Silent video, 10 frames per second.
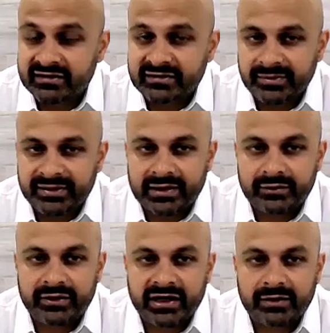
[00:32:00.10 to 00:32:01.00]
not something that I
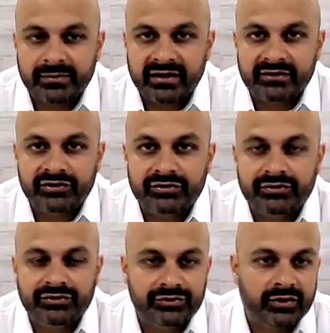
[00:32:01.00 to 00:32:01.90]
would recommend to
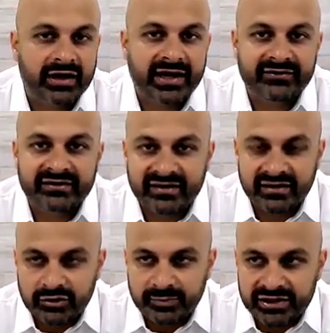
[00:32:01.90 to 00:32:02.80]
do on every
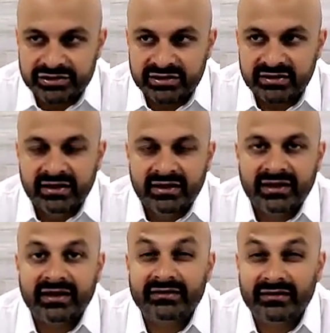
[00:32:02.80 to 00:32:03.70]
single patient.
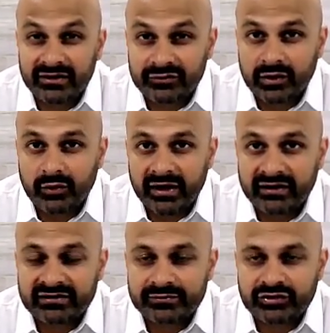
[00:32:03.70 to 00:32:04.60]
It does
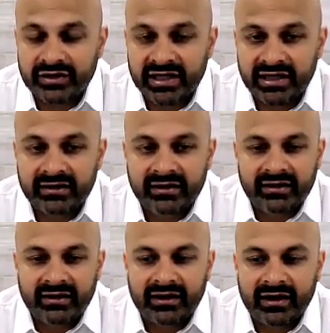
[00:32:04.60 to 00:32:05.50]
require some training
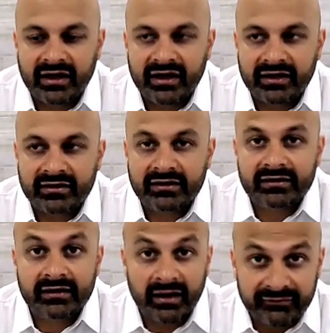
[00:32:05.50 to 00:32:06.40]
uh, and
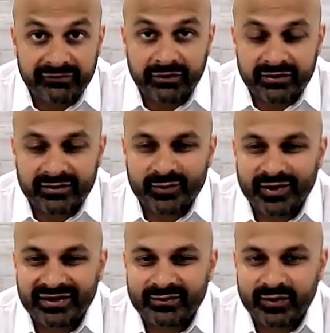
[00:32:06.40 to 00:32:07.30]
comfort
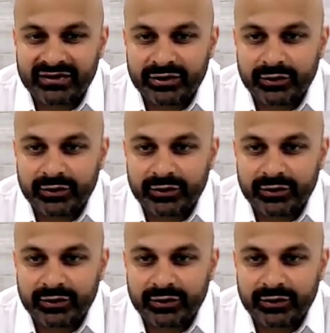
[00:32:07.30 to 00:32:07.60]
with, with